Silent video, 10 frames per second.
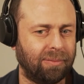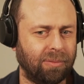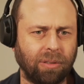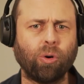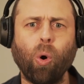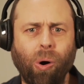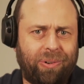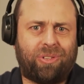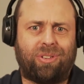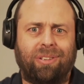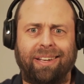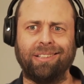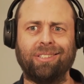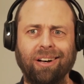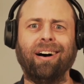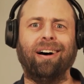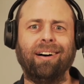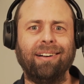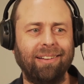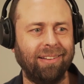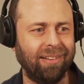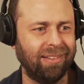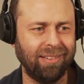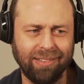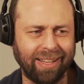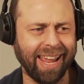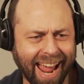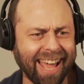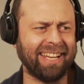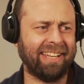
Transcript: That is not the velocity like, at duh. contact. The velocity Idiot.